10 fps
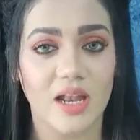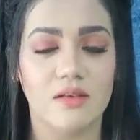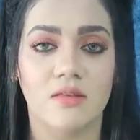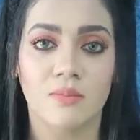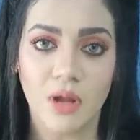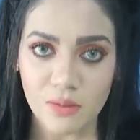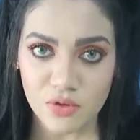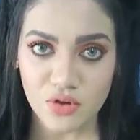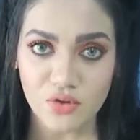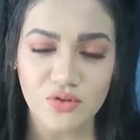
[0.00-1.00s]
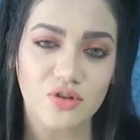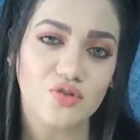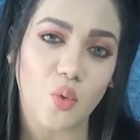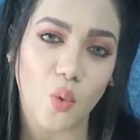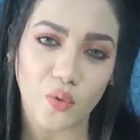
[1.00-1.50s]
I sometimes use
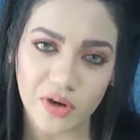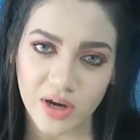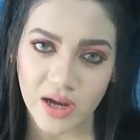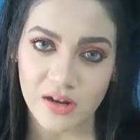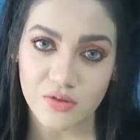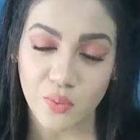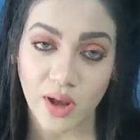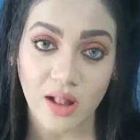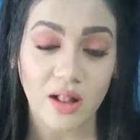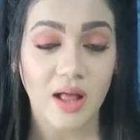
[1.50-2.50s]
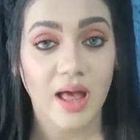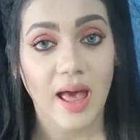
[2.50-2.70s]
this overnight as well,